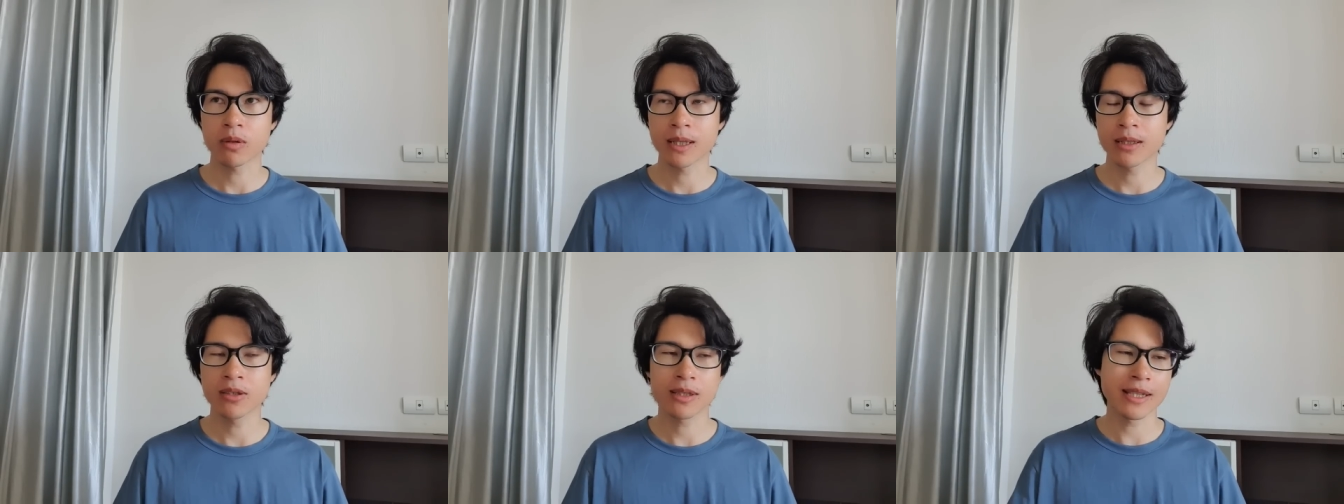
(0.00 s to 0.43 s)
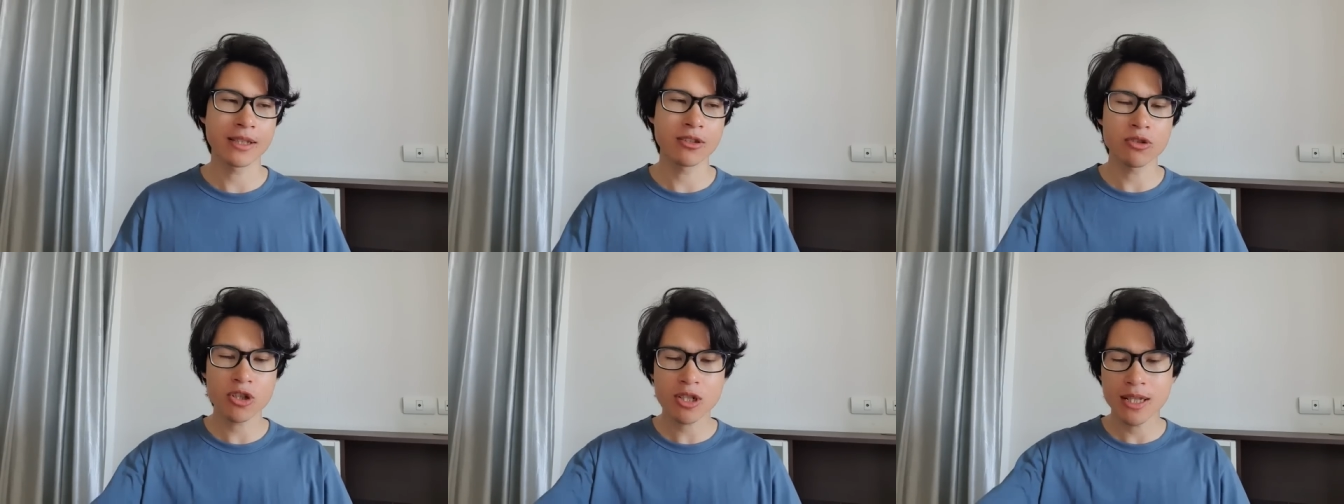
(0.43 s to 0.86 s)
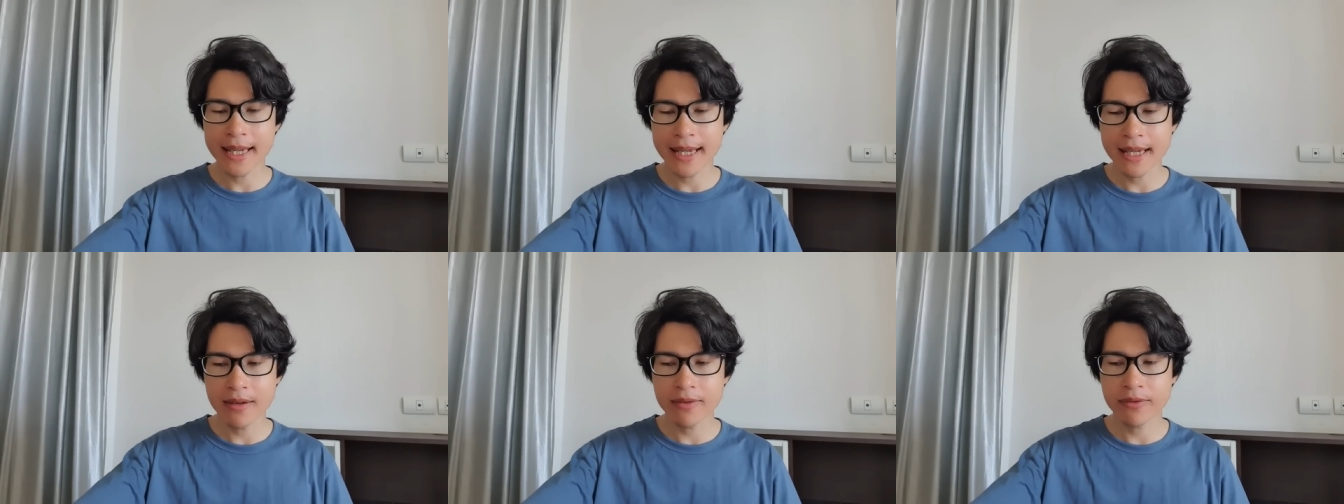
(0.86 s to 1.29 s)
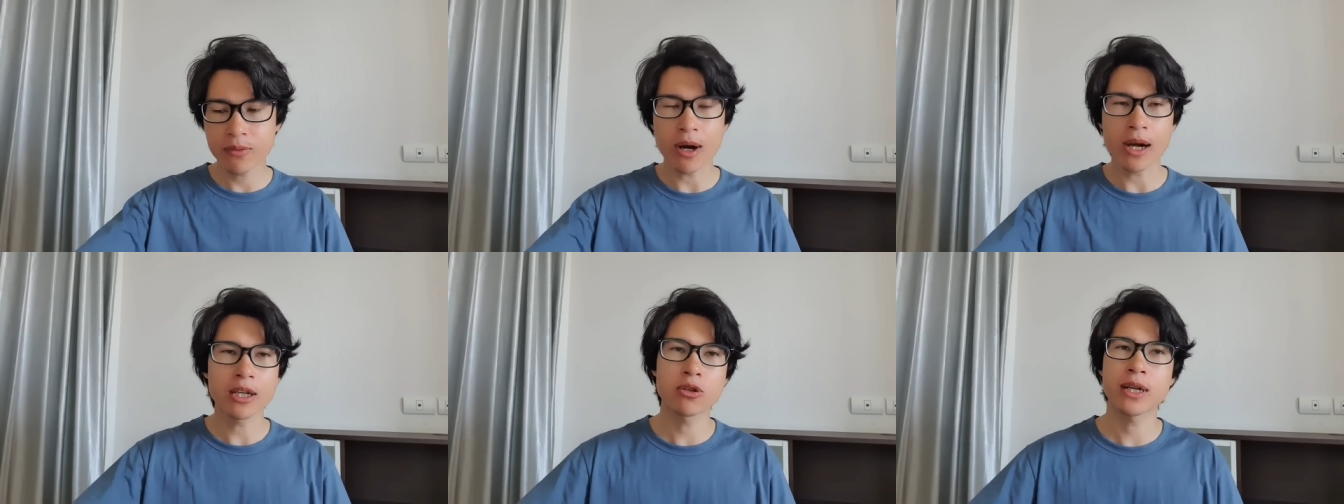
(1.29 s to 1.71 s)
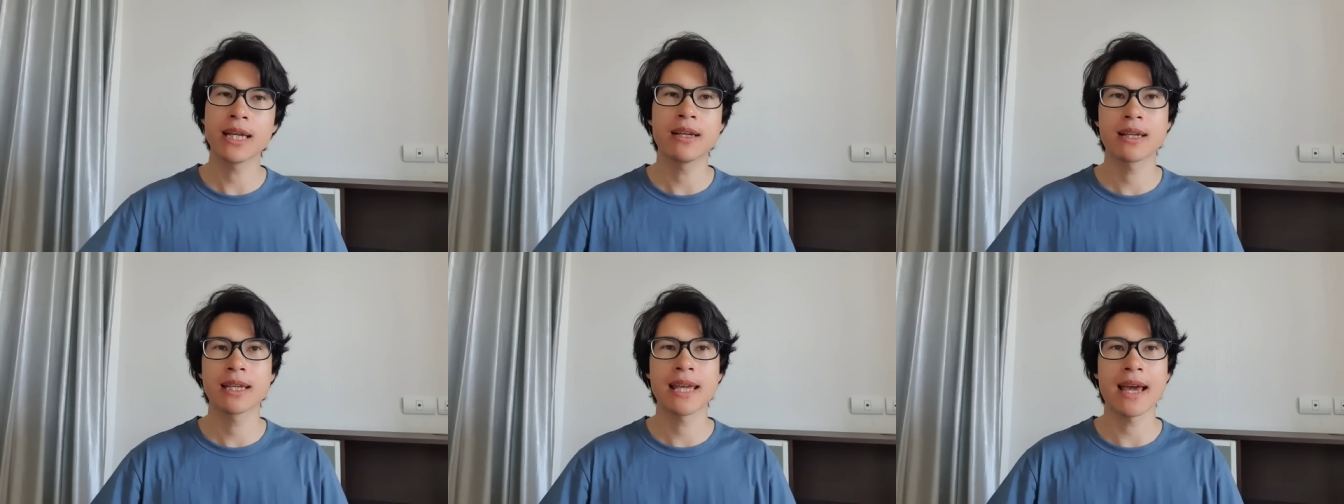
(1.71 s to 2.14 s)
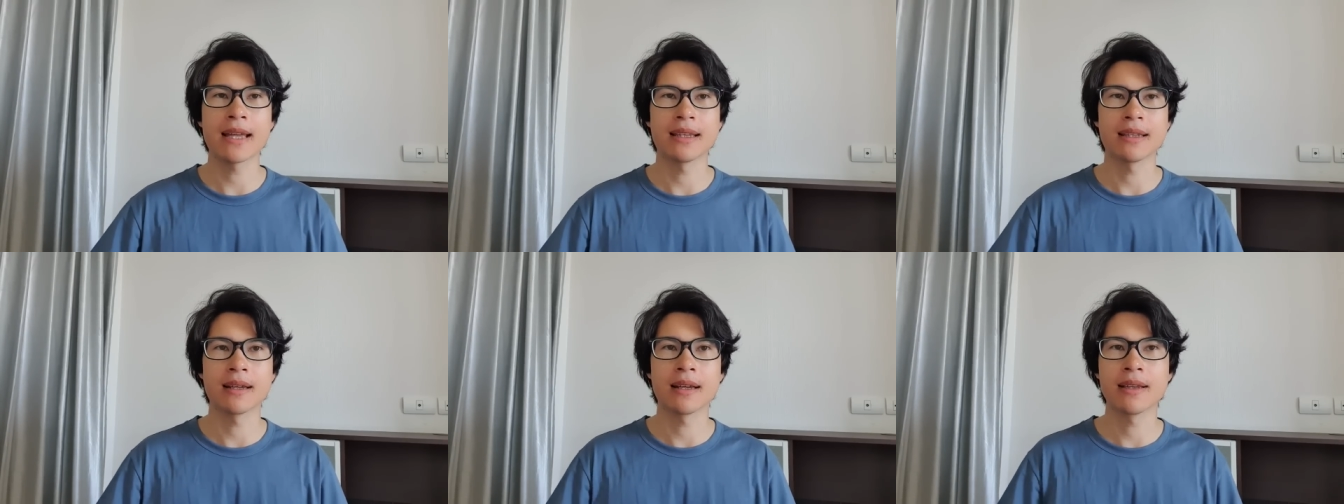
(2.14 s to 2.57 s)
didn't you just leave? Why are you here again?